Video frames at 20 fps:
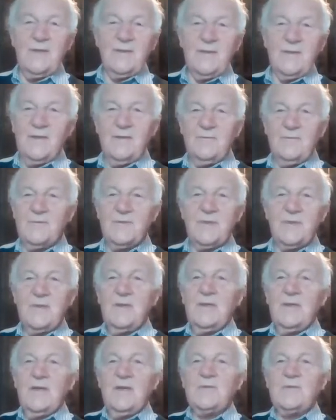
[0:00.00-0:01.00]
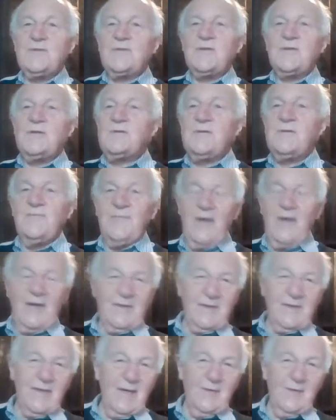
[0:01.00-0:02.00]
I think he was a
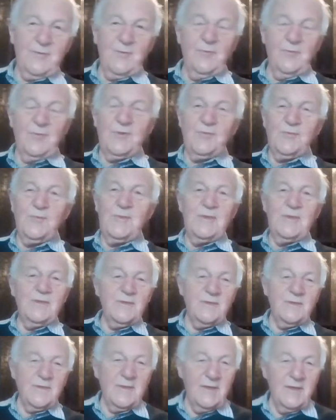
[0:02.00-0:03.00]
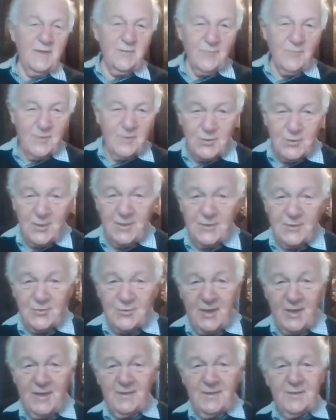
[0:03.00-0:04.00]
certified accountant, which means that he'd originally
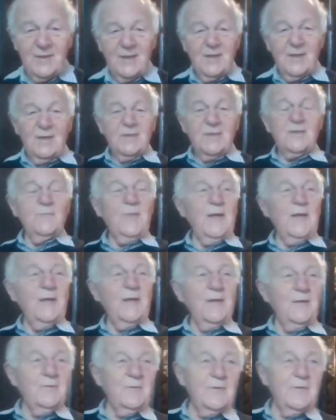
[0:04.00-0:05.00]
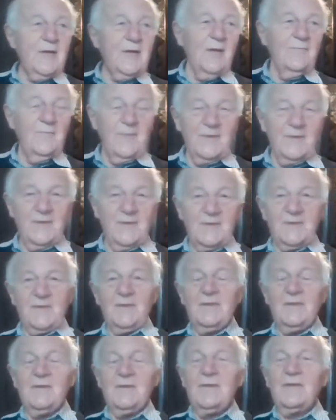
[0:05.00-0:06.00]
trained to be in local government as
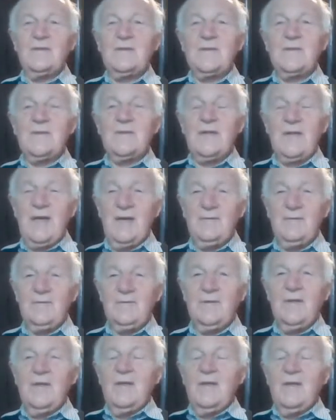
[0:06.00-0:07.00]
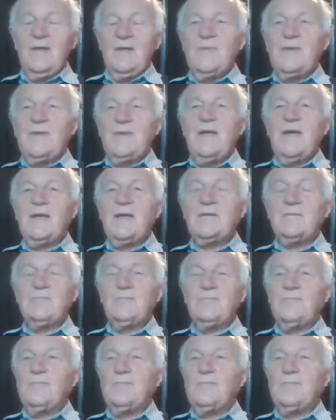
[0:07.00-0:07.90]
an accountant. But he had a